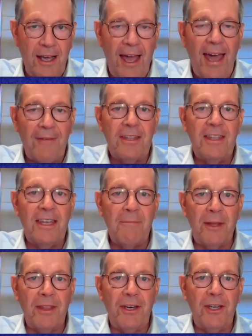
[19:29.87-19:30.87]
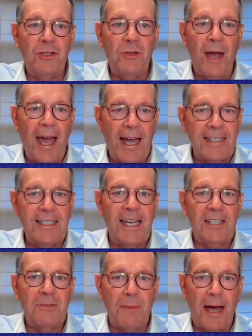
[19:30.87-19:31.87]
Having the ability to
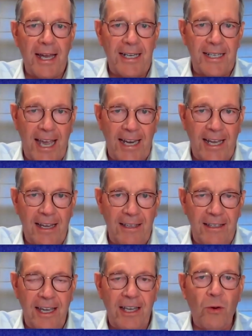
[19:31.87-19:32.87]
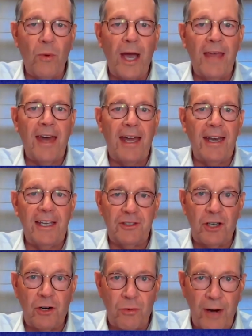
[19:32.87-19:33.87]
access my data in a way that
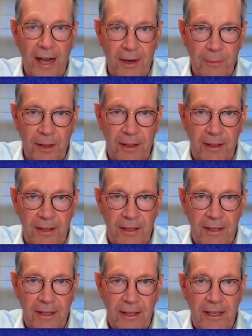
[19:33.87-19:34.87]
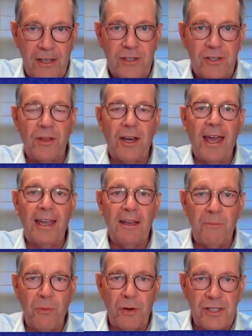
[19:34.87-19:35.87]
is credible so that I
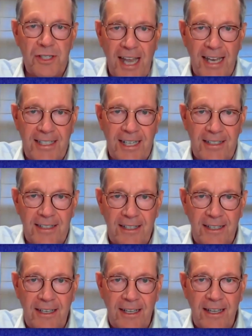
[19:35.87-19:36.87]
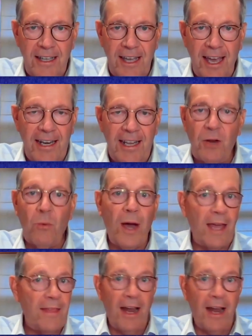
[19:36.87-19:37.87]
can present it in a
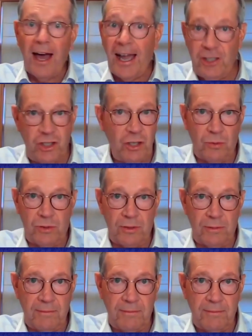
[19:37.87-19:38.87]
way that I choose.